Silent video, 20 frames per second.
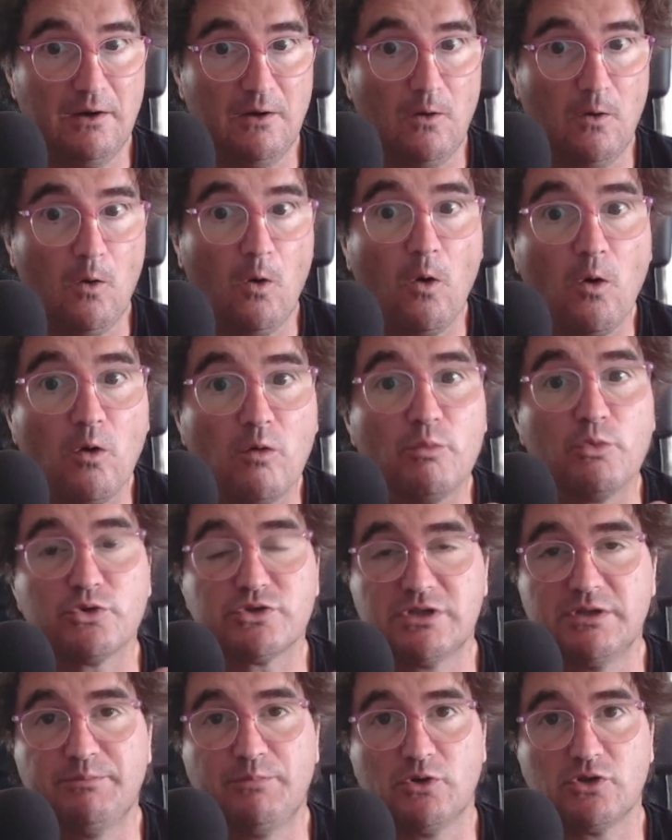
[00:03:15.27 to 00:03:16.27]

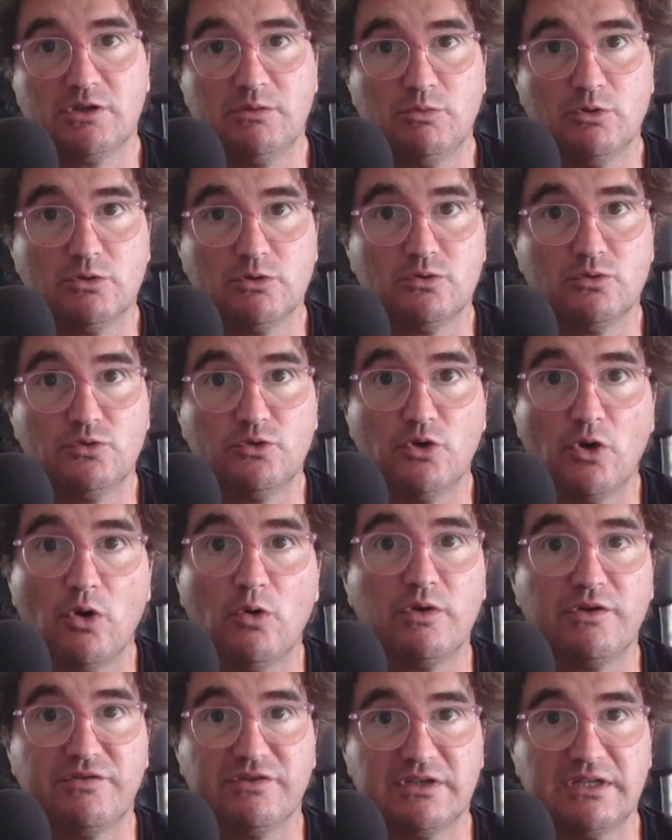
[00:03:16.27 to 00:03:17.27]
almost impossible to
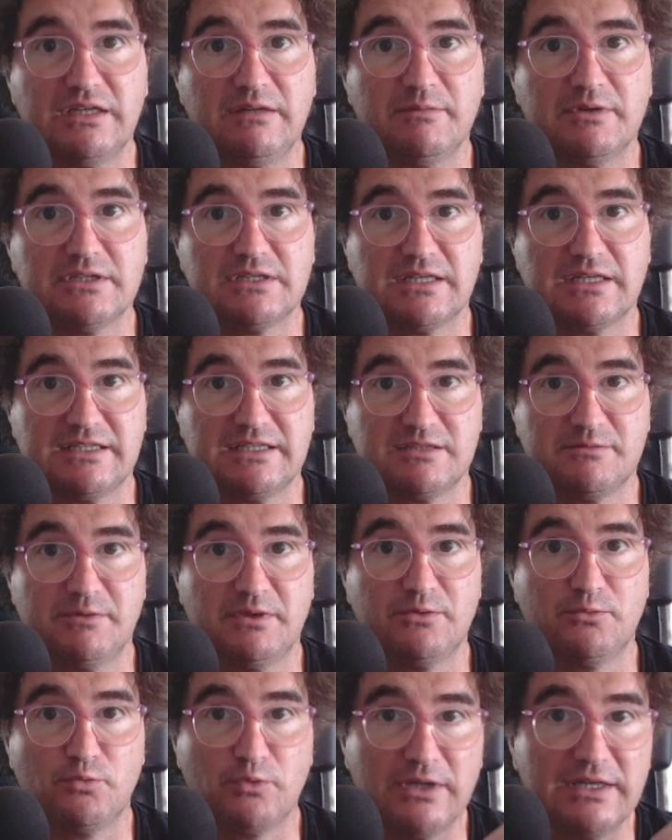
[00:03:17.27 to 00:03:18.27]
know if an image has
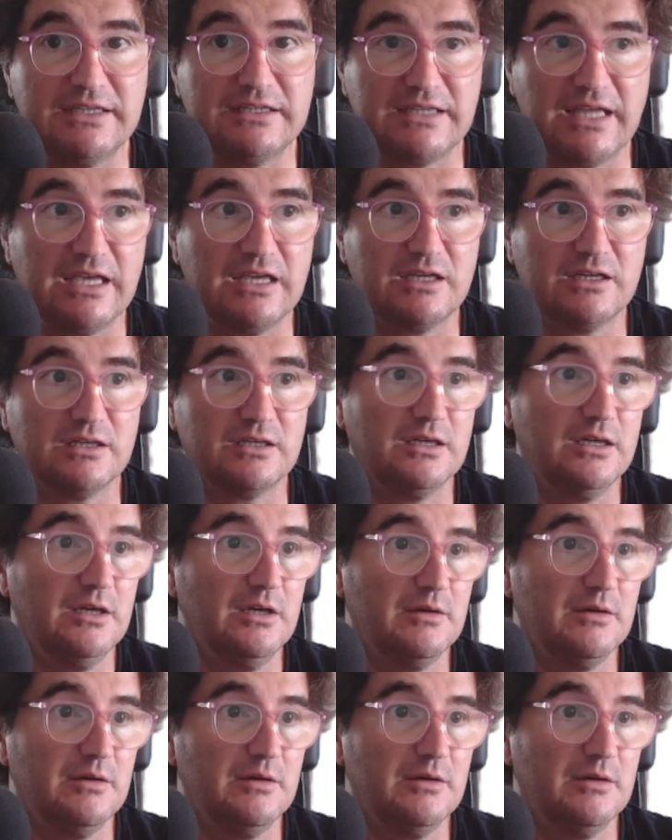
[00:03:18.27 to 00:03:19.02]
been really taken